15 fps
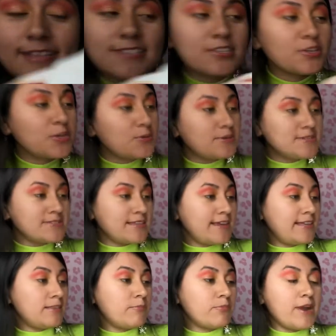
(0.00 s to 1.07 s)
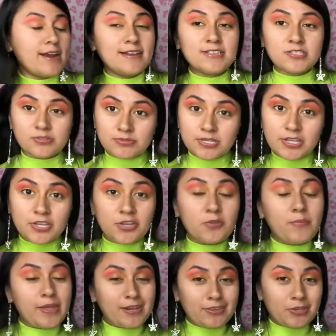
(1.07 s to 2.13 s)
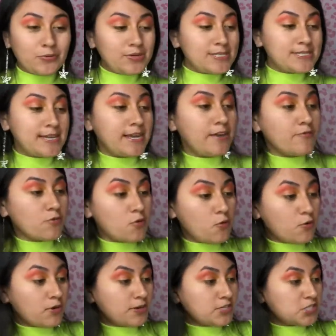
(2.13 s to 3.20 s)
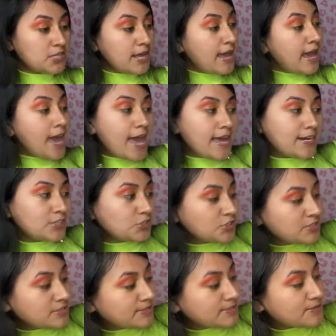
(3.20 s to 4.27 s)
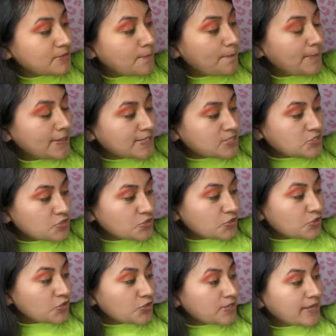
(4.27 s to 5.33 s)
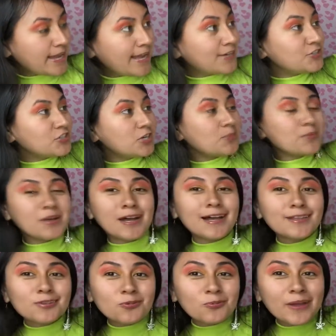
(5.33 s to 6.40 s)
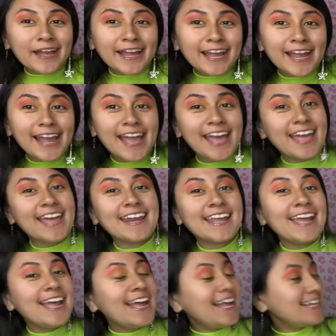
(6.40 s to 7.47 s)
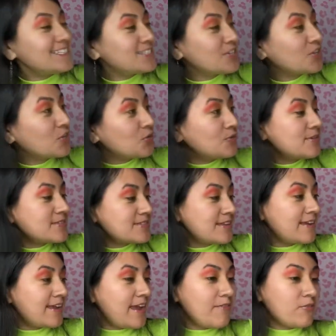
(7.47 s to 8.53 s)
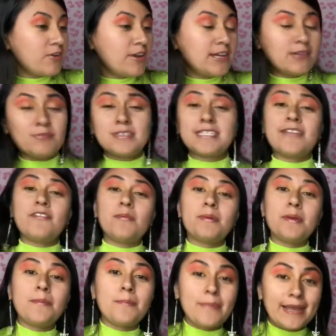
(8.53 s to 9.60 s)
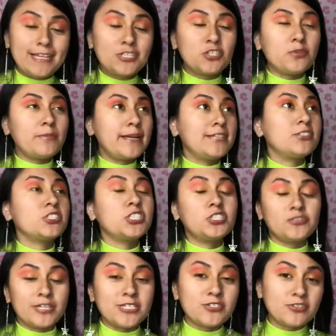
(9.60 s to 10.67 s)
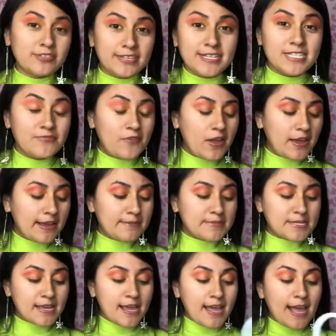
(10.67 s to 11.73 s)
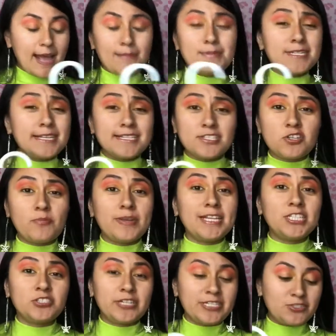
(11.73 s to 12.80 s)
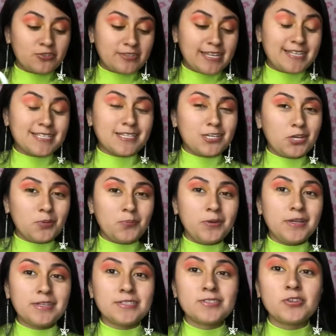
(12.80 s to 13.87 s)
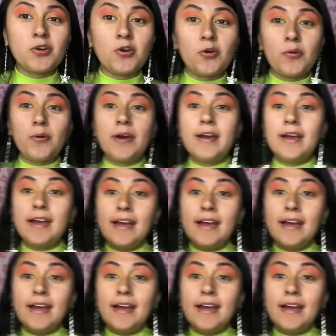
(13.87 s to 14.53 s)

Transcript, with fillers: it's the cutest thing. The brand is Suzy Q, made in the USA, of course. And it's just this mustard ketchup colorway and it's the cutest thing ever. And it was giving me major, major Stranger Things vibes. I'm seeing so many Stranger Things lookbooks, so